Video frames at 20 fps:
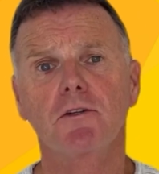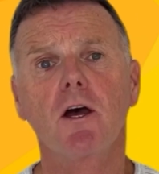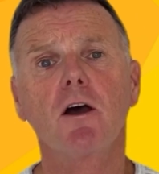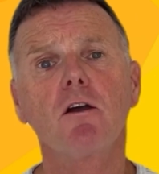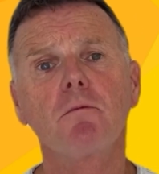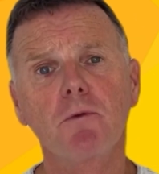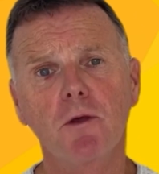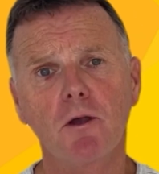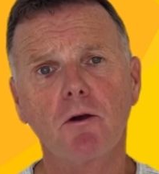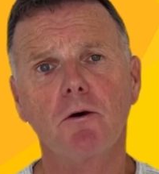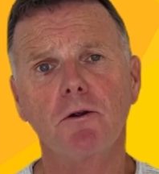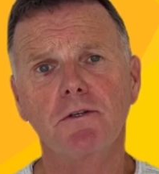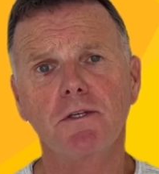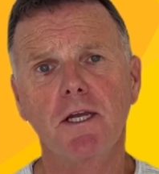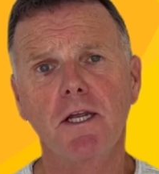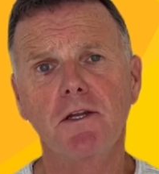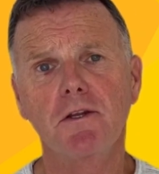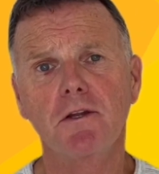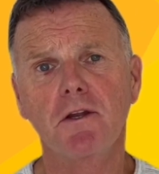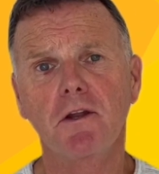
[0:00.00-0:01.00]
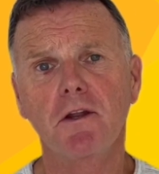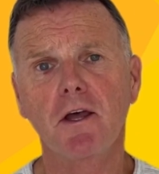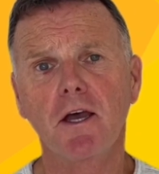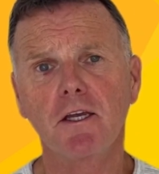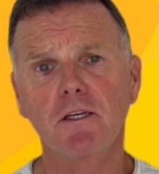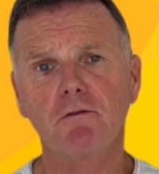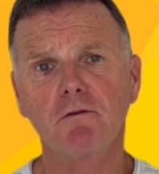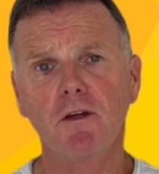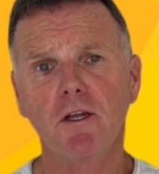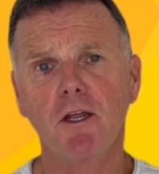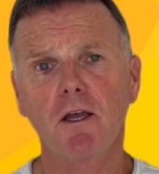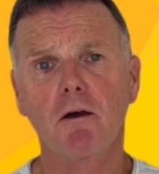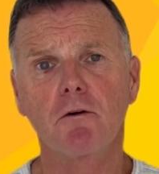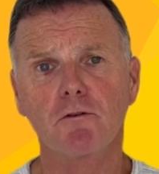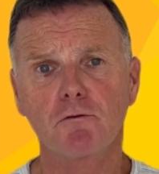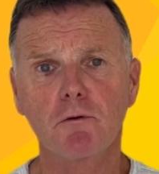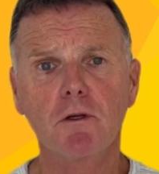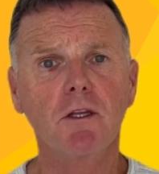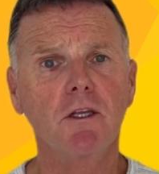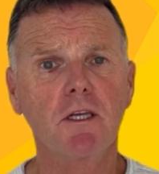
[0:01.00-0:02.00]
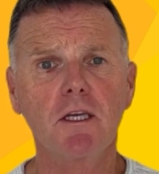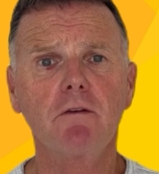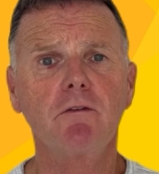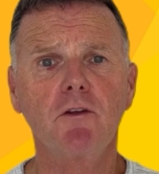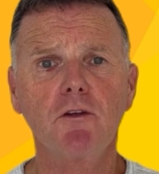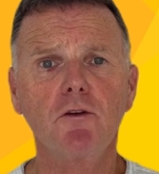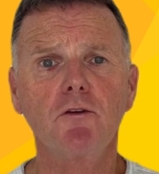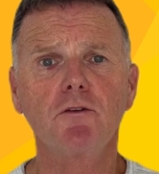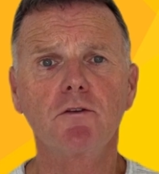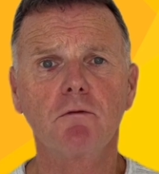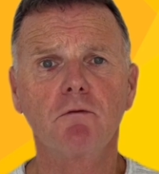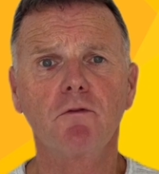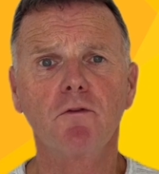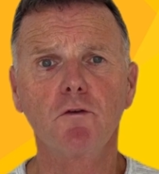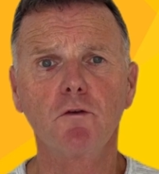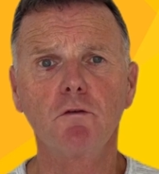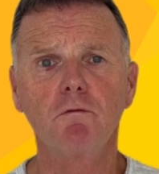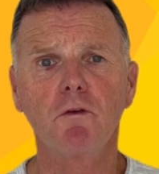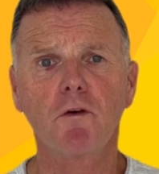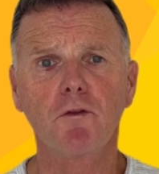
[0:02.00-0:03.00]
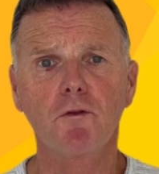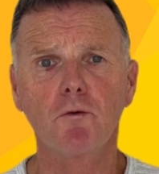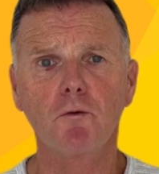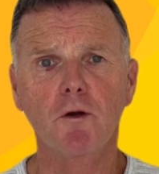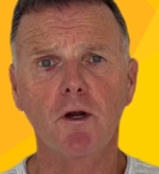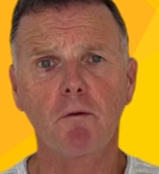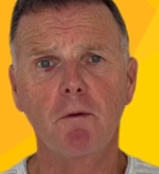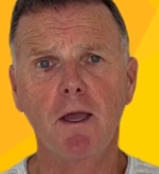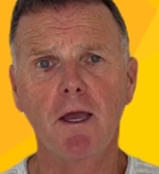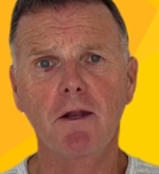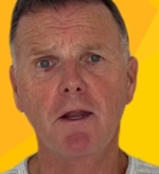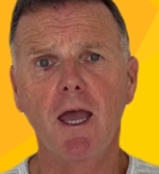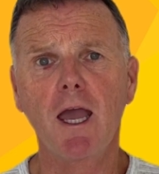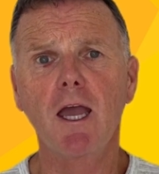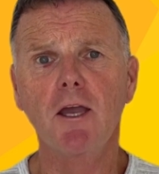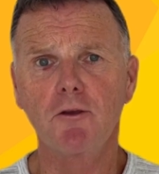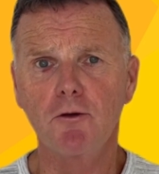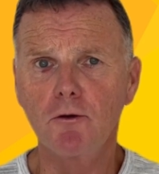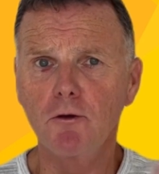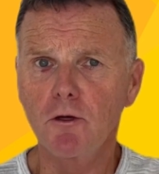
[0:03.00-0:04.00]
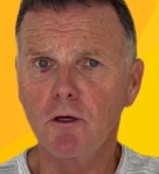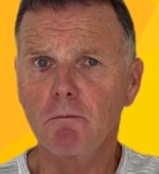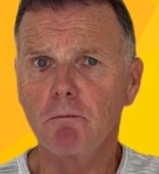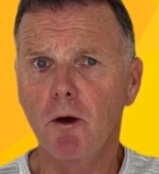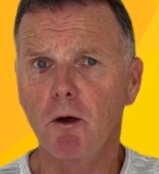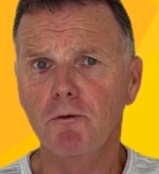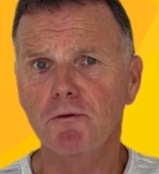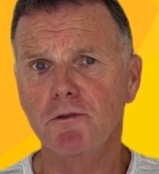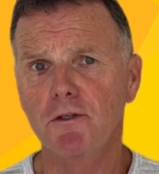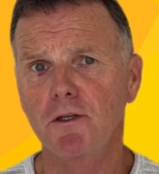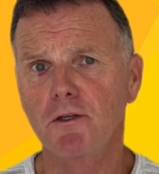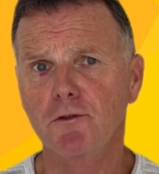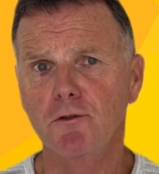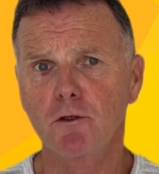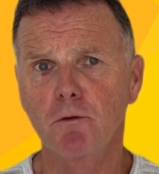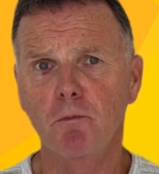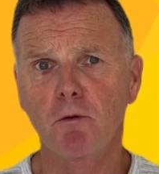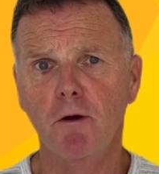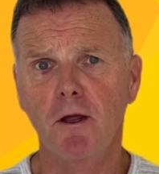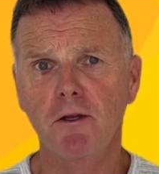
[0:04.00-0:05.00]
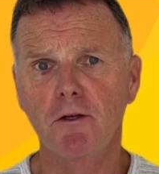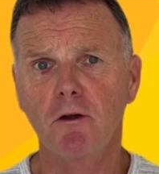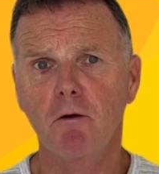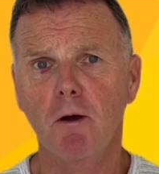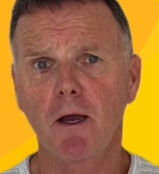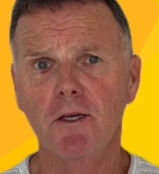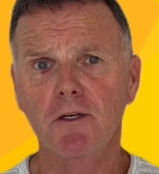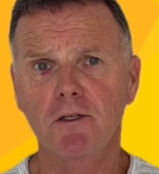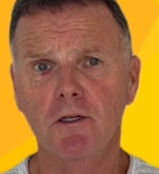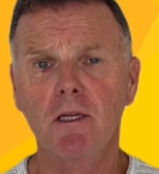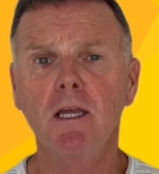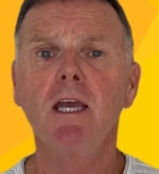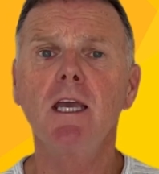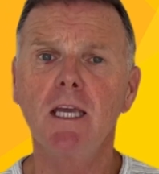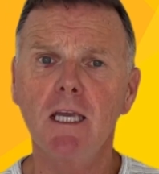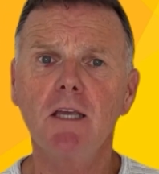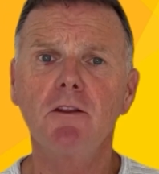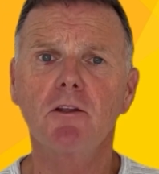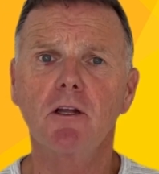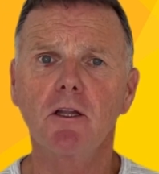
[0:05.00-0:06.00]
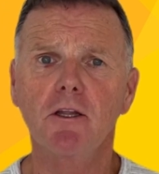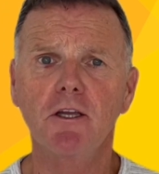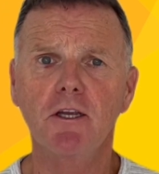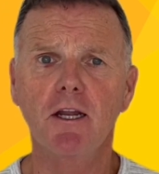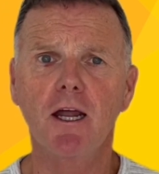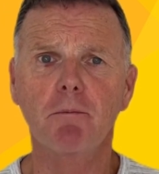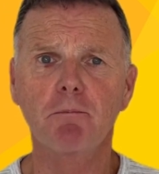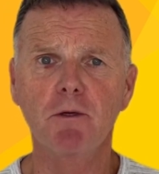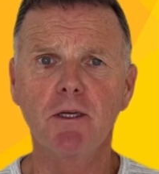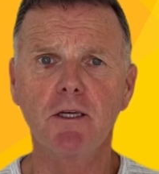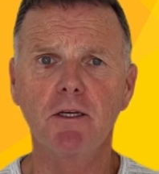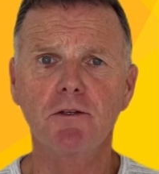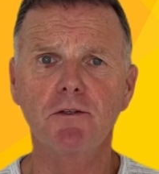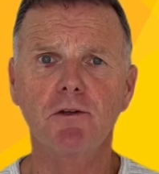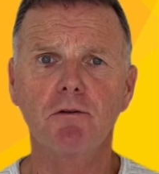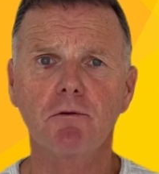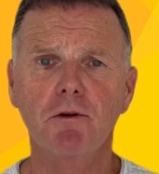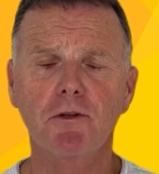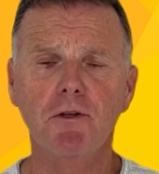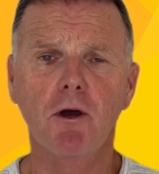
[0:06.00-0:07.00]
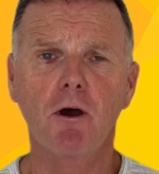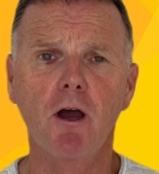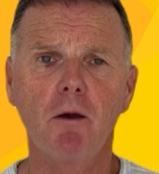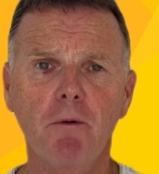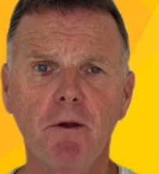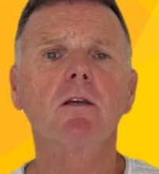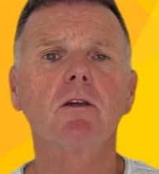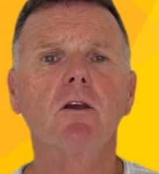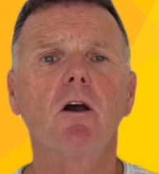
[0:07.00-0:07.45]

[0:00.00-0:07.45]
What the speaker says: I hope the content in today's video has really given you some food for thought around how you can bolster your superannuation in the lead up years to retirement.